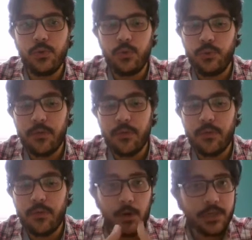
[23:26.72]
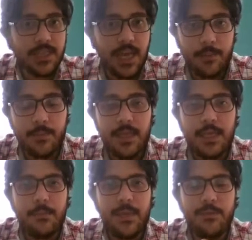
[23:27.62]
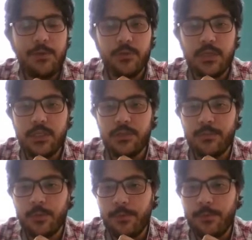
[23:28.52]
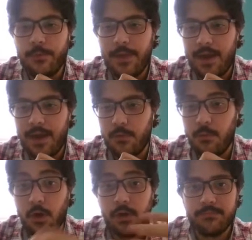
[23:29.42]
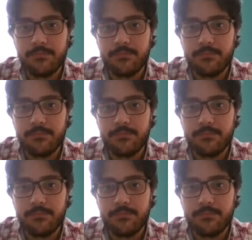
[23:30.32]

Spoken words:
require more time. You need to prepare for more